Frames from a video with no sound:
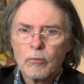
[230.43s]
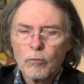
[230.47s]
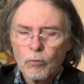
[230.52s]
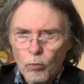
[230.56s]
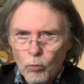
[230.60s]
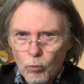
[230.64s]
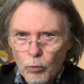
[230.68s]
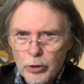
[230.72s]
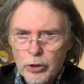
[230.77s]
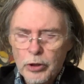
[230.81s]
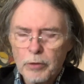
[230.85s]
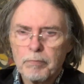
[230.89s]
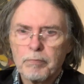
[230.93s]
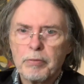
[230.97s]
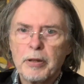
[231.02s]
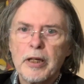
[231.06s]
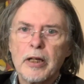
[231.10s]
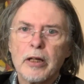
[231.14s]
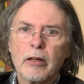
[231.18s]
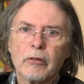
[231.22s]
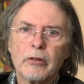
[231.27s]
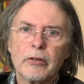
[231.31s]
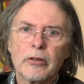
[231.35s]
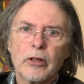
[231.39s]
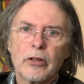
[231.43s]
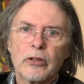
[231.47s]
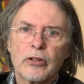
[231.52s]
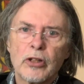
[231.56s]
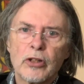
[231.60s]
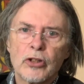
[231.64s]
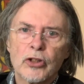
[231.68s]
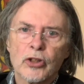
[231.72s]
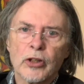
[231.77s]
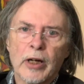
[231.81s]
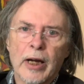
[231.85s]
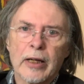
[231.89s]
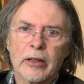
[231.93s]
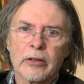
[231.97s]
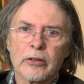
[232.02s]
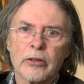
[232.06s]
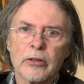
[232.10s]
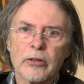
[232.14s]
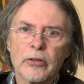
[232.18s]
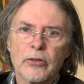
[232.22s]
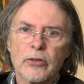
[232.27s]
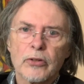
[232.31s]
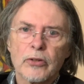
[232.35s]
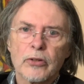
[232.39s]
which appear in the
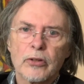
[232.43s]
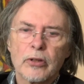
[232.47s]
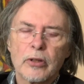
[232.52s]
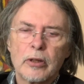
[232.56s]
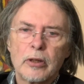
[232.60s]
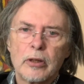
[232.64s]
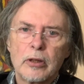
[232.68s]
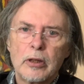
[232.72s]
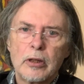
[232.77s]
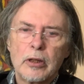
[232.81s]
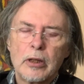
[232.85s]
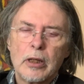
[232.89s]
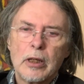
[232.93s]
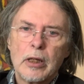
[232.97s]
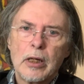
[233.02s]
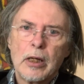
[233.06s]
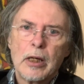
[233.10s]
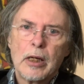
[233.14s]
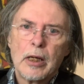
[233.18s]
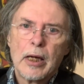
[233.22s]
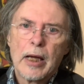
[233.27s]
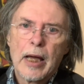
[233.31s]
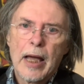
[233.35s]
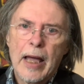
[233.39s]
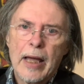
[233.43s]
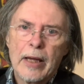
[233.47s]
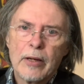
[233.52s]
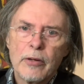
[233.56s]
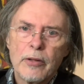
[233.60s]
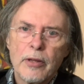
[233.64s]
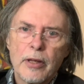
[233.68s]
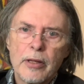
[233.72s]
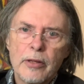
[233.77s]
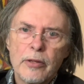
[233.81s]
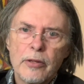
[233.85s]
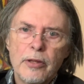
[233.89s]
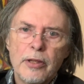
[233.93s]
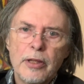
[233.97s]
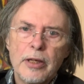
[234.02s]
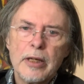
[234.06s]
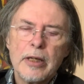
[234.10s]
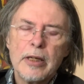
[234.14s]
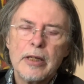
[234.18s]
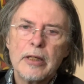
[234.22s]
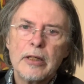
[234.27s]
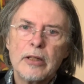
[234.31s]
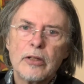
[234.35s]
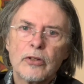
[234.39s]
tetractys, and then
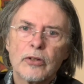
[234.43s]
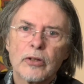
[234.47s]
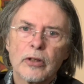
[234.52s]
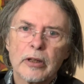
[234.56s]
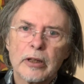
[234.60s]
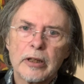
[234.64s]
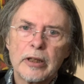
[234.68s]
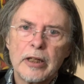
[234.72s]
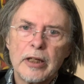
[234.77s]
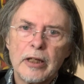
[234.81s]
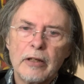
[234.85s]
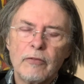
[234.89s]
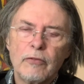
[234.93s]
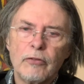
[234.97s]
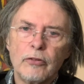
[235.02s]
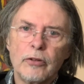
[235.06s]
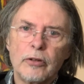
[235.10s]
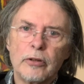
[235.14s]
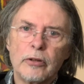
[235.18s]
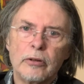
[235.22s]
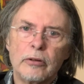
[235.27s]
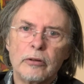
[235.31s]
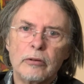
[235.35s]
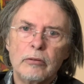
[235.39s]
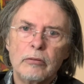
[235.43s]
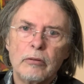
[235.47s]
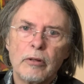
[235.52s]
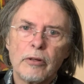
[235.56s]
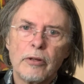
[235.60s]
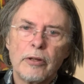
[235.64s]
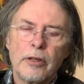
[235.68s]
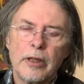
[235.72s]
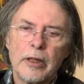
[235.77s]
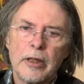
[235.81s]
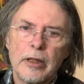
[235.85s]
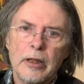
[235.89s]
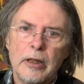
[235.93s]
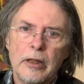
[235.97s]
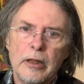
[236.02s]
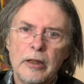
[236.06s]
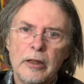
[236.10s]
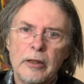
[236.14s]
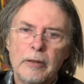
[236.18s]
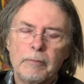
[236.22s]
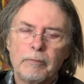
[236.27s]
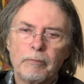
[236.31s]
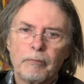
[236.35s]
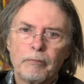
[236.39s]
these give you the